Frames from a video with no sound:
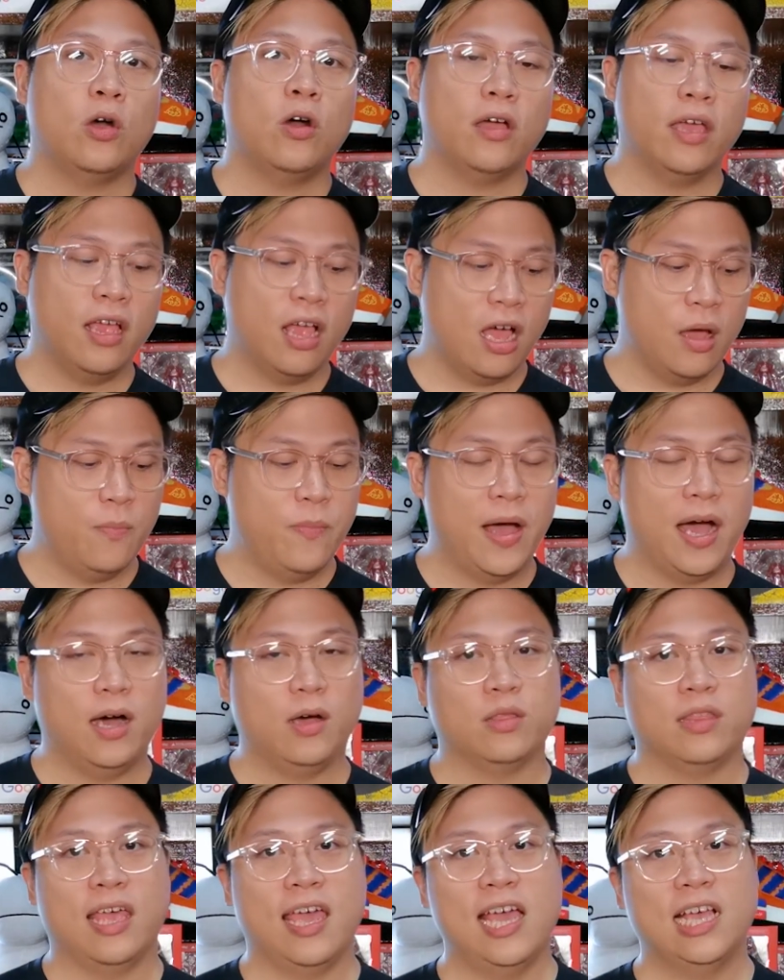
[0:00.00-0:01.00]
talking
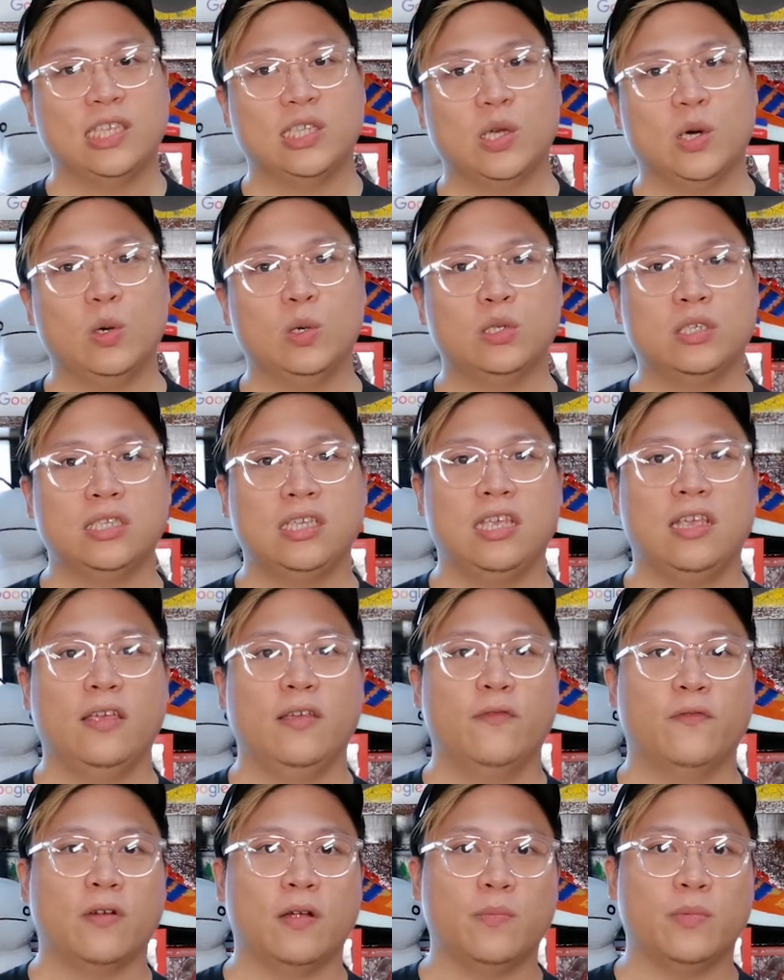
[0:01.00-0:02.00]
about the
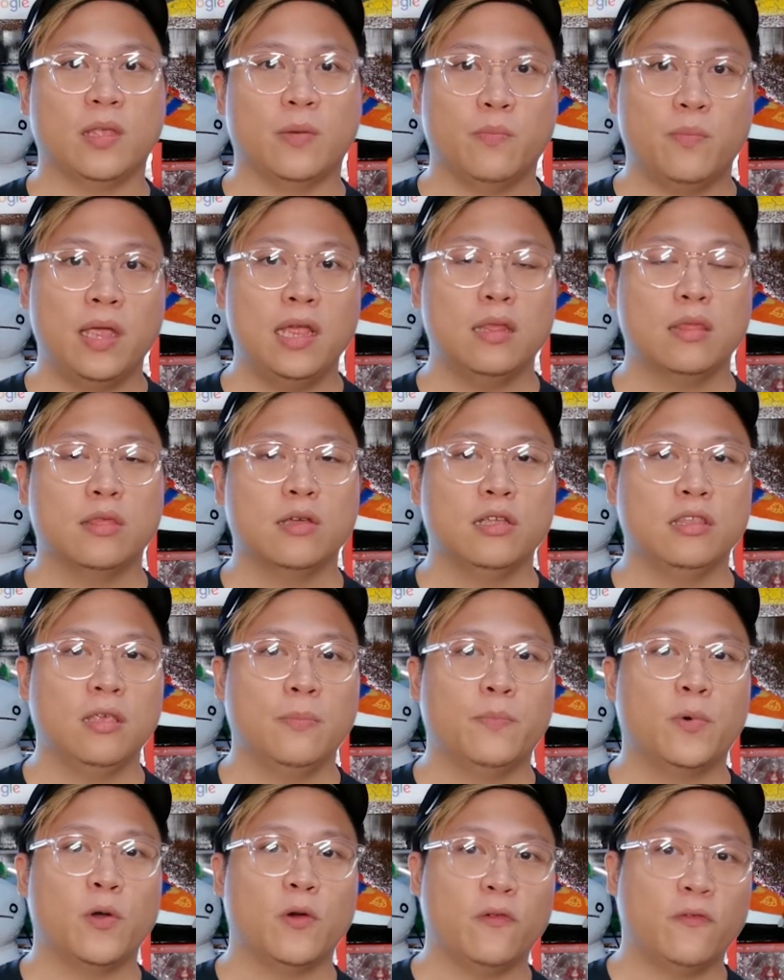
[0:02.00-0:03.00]
SoC from the Mate
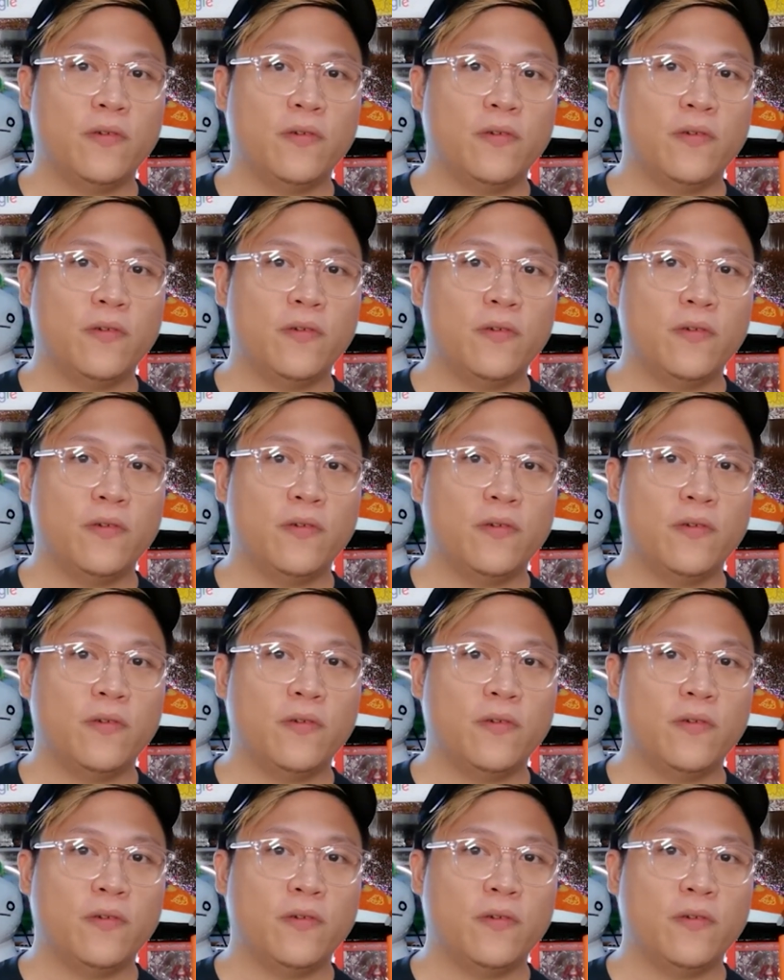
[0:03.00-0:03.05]
30 Pro